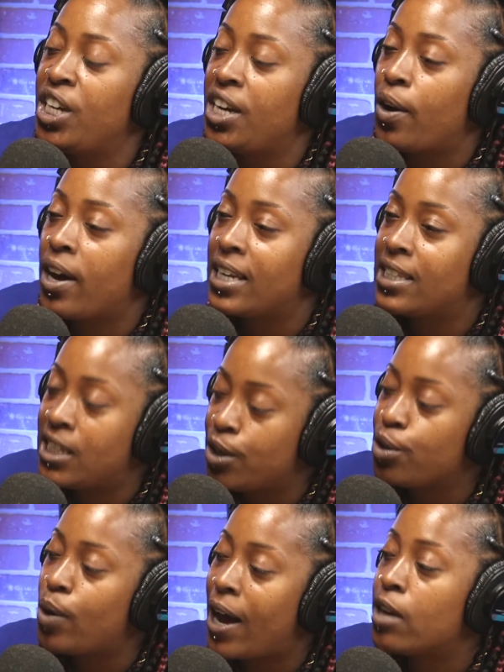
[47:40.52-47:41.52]
didn't know how to tell
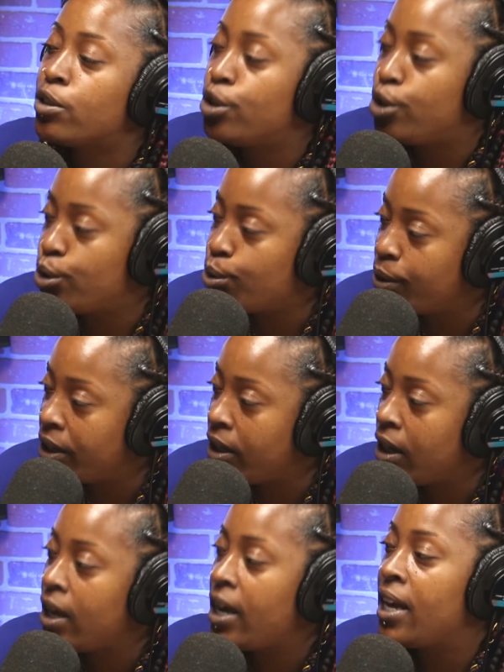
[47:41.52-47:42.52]
you how to do it
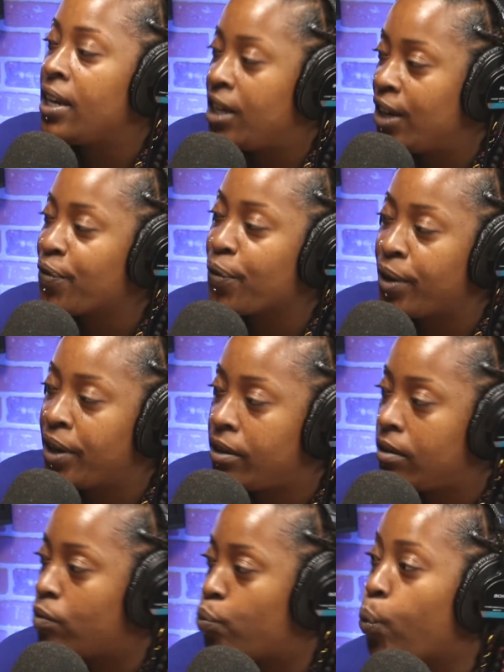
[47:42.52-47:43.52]
in different
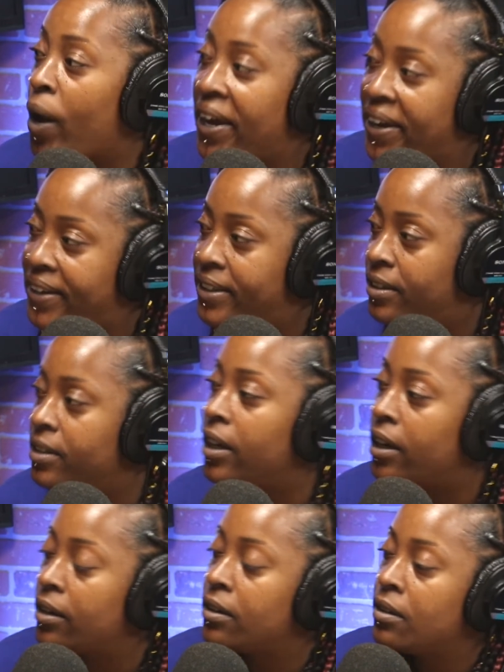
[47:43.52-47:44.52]
ways. Right. Yeah. But